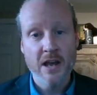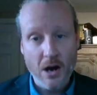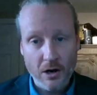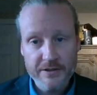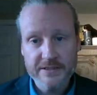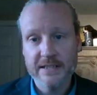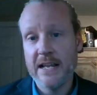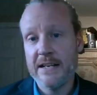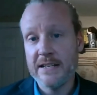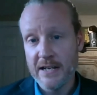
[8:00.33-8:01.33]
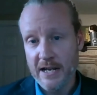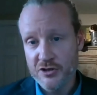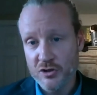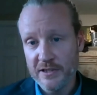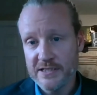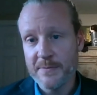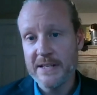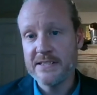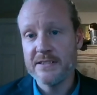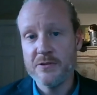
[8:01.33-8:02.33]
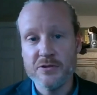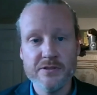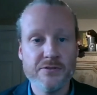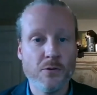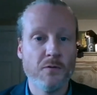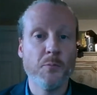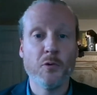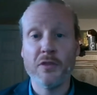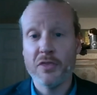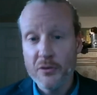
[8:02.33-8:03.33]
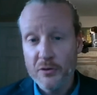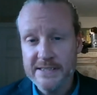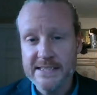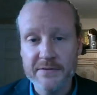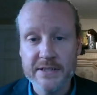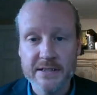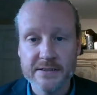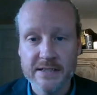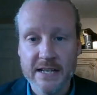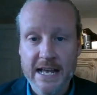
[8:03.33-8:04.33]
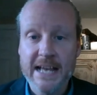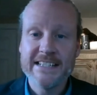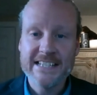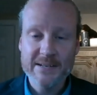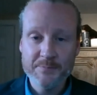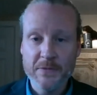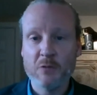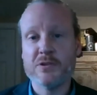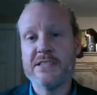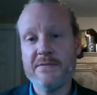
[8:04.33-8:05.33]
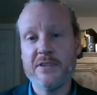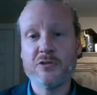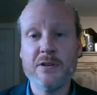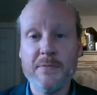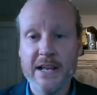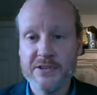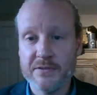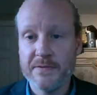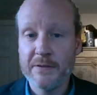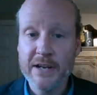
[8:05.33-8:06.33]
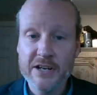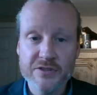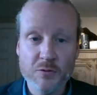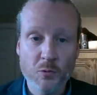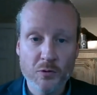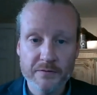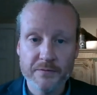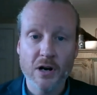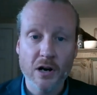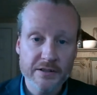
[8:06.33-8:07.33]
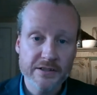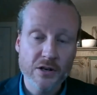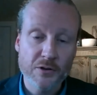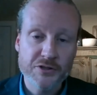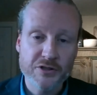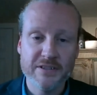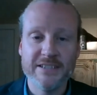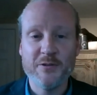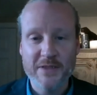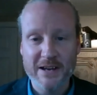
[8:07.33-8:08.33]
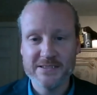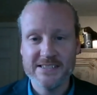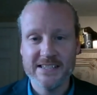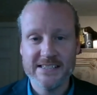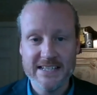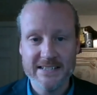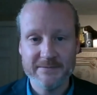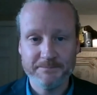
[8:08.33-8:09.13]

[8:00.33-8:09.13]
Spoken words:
art, and journalism institutions over more than 37 years, Tim received the Dreamcatcher Foundation Award for Art and Culture in 2016.